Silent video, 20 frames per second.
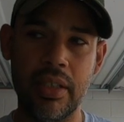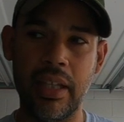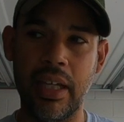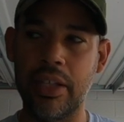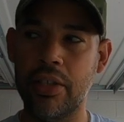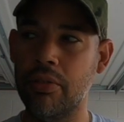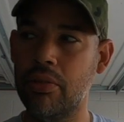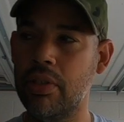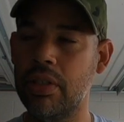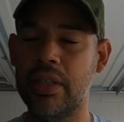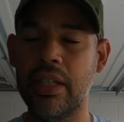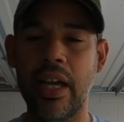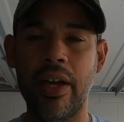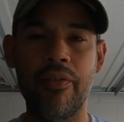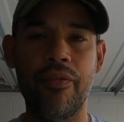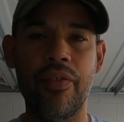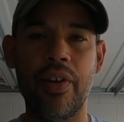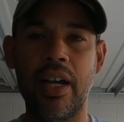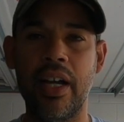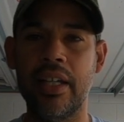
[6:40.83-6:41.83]
Like, you could
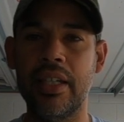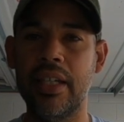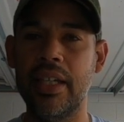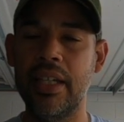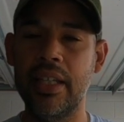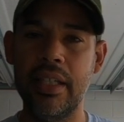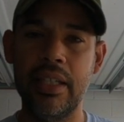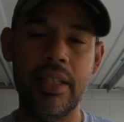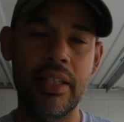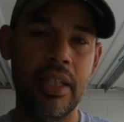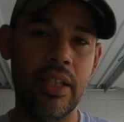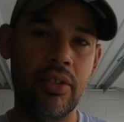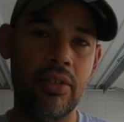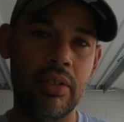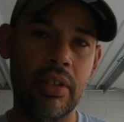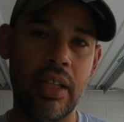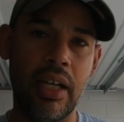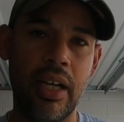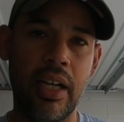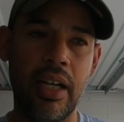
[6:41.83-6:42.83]
not find anything
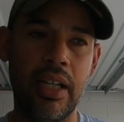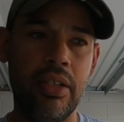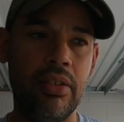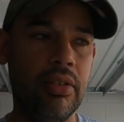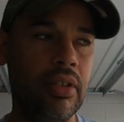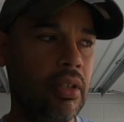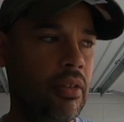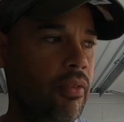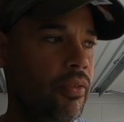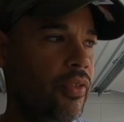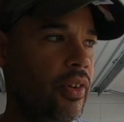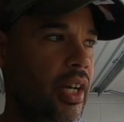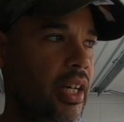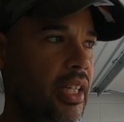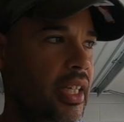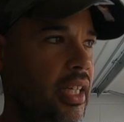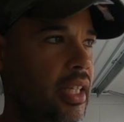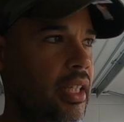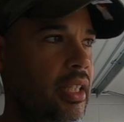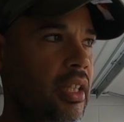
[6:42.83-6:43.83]
online, you couldn't
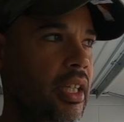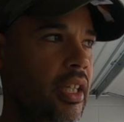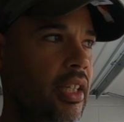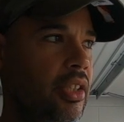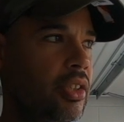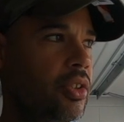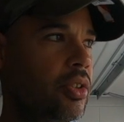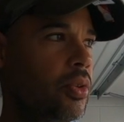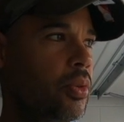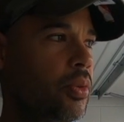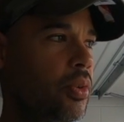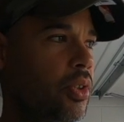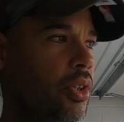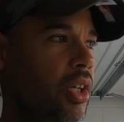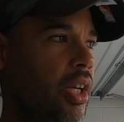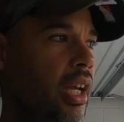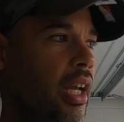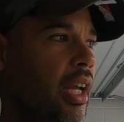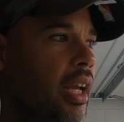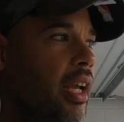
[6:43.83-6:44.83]
find anything in
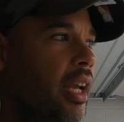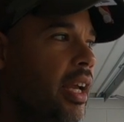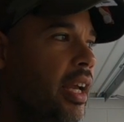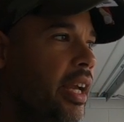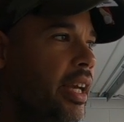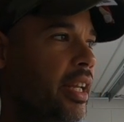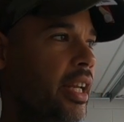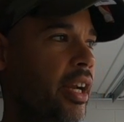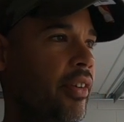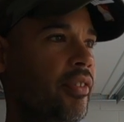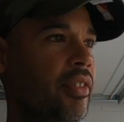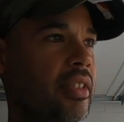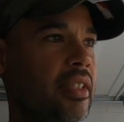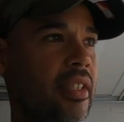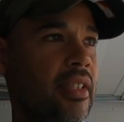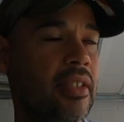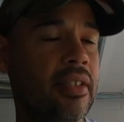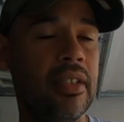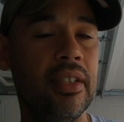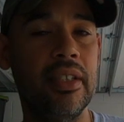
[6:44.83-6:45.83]
store, and ever
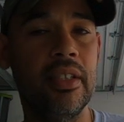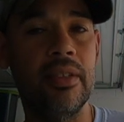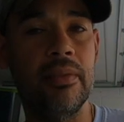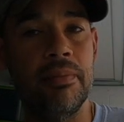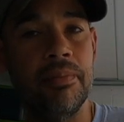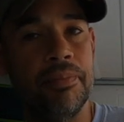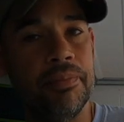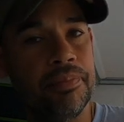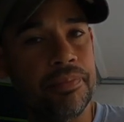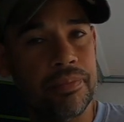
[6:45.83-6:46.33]
since then,